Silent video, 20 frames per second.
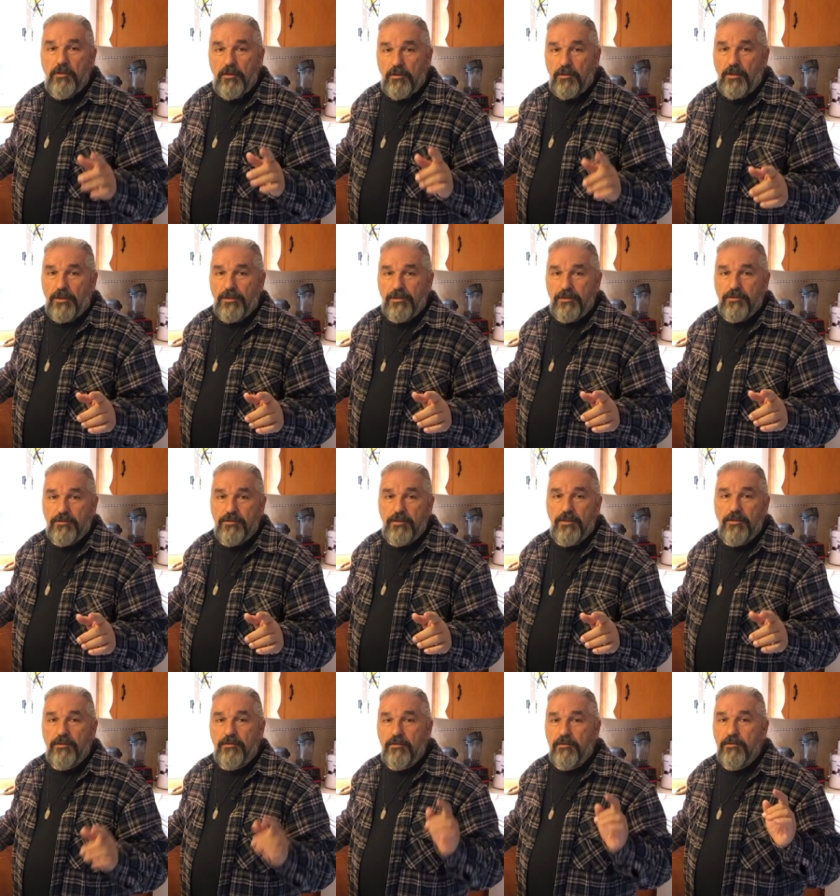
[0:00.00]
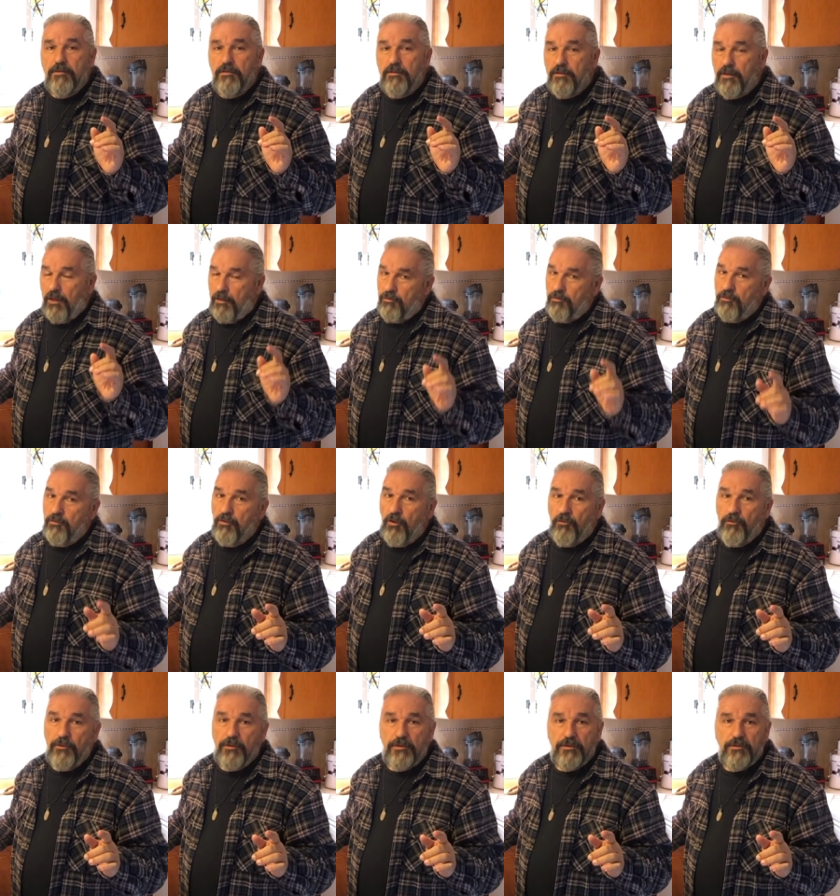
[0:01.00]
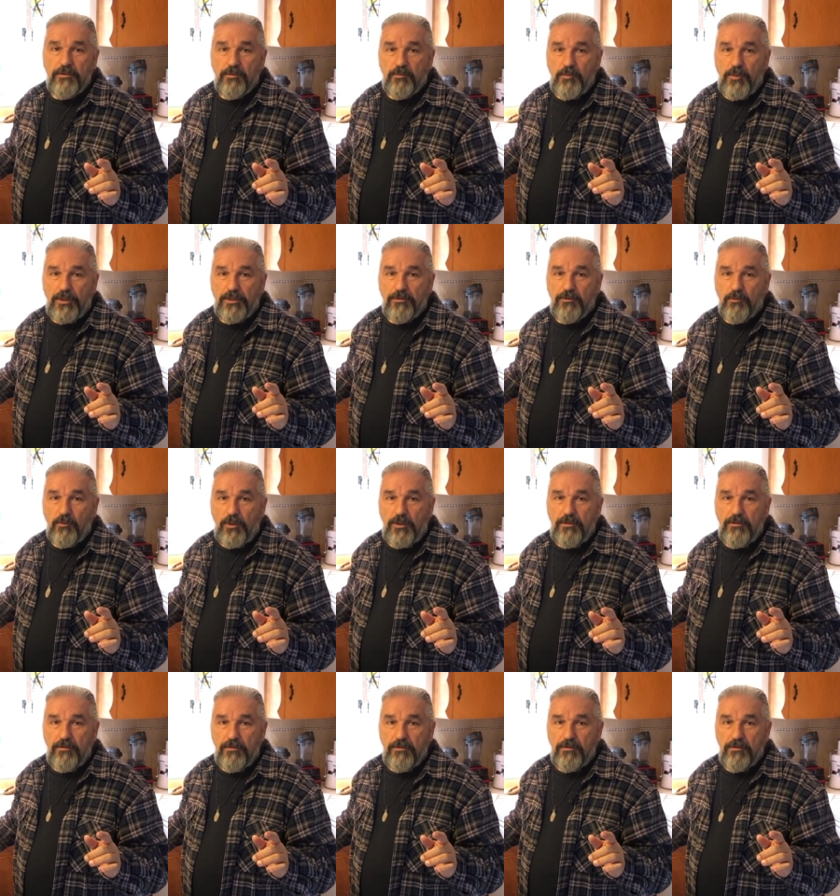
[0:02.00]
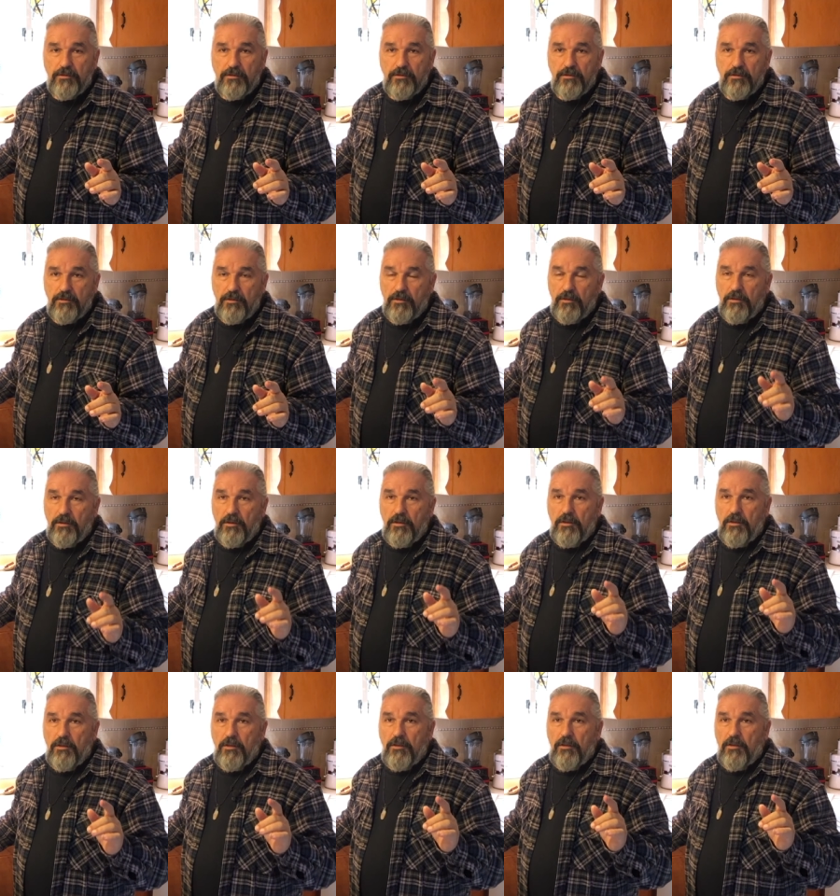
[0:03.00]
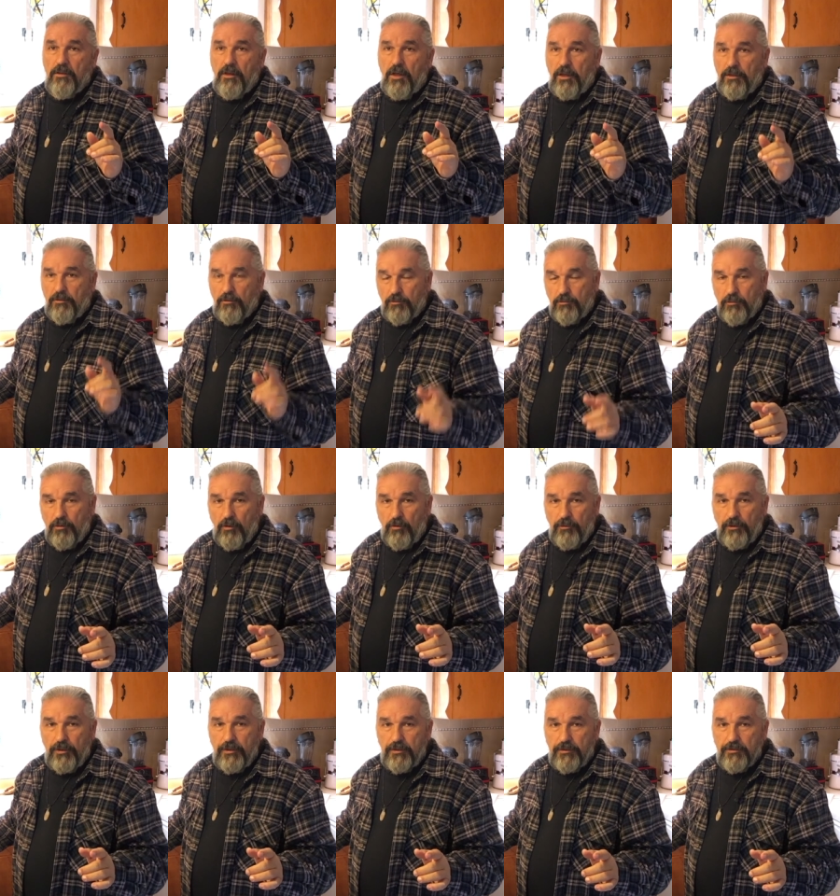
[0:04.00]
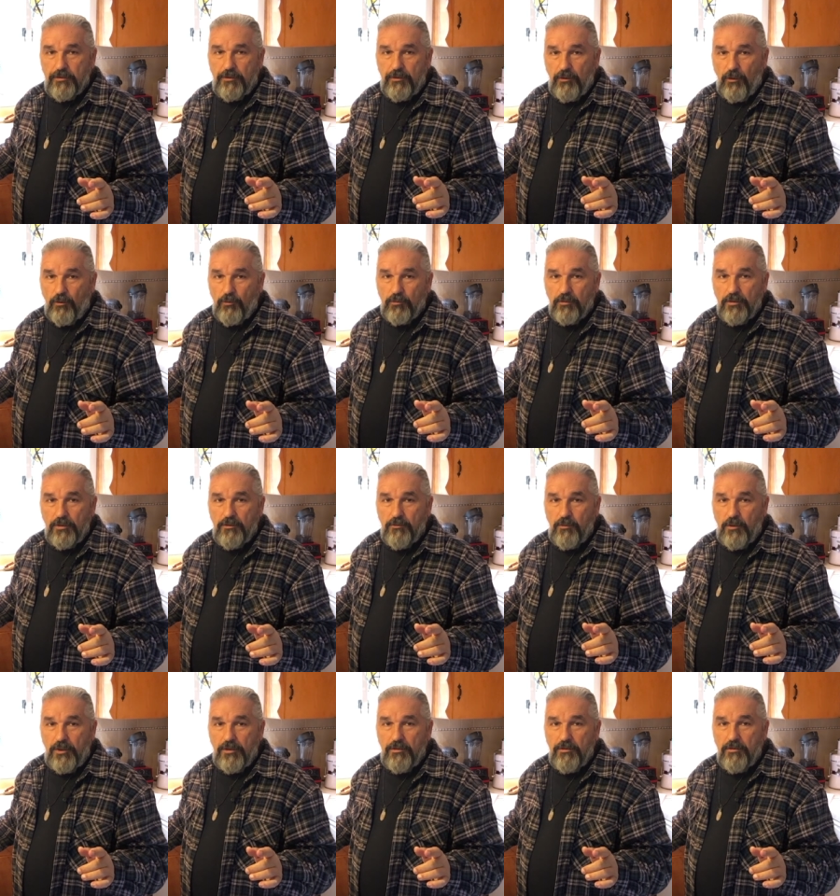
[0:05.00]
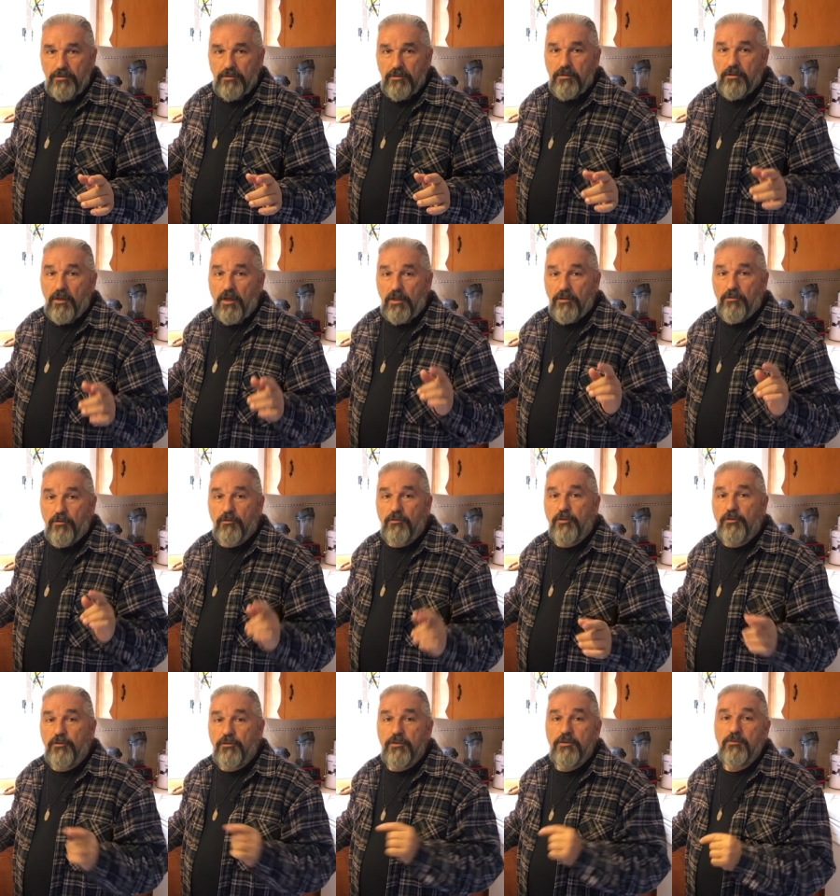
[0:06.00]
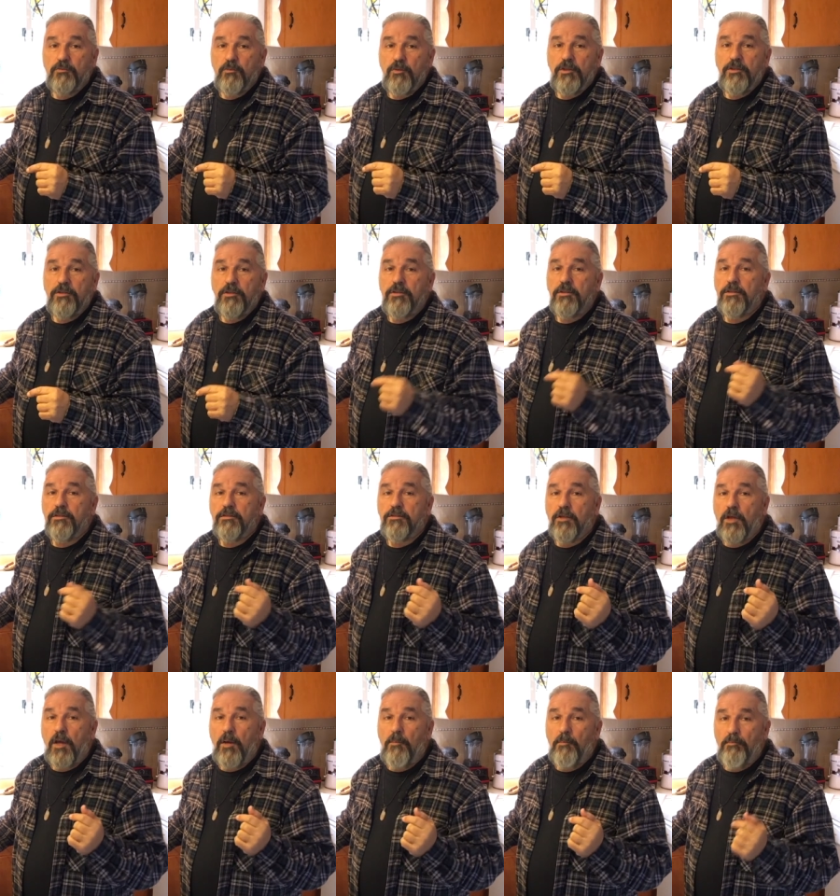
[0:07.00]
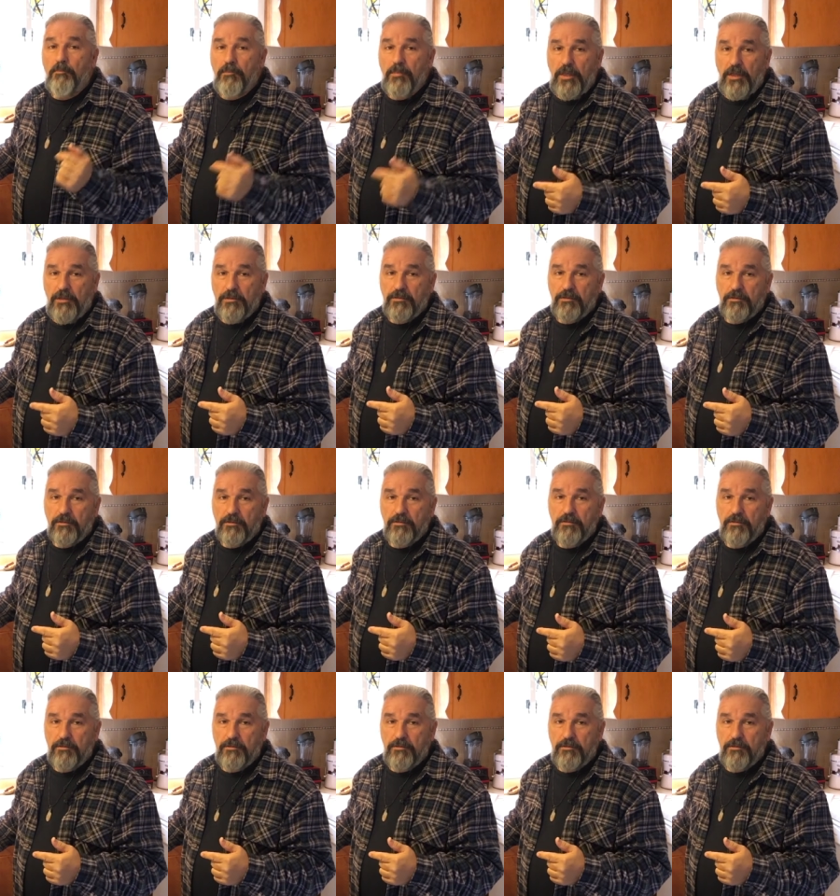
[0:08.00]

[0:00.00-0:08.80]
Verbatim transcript: And like I said, I don't know that it's the best one. I don't know that it's the only one. I know that this one is amazing.